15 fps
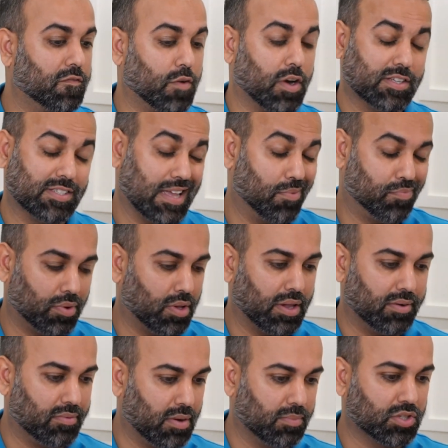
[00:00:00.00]
for example,
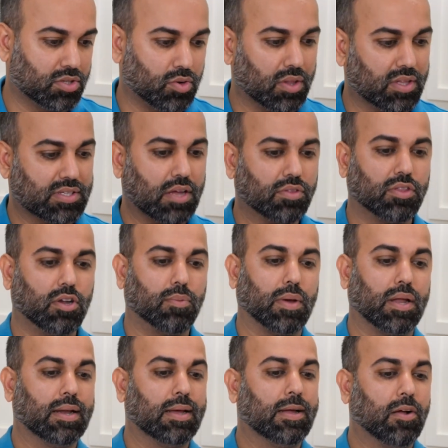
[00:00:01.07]
and I'm just throwing this out there,
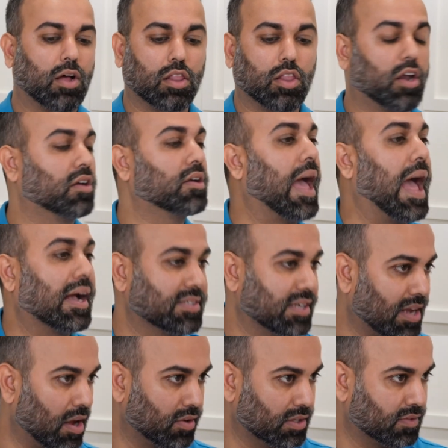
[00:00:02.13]
but a lot of tax
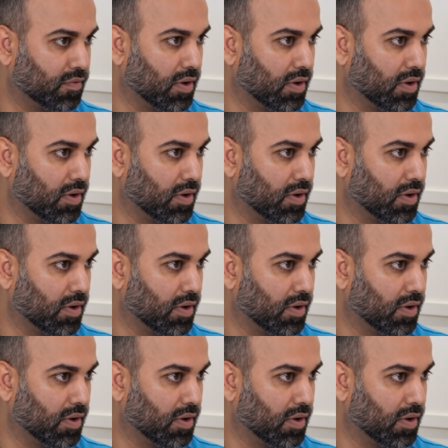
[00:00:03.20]
accountants,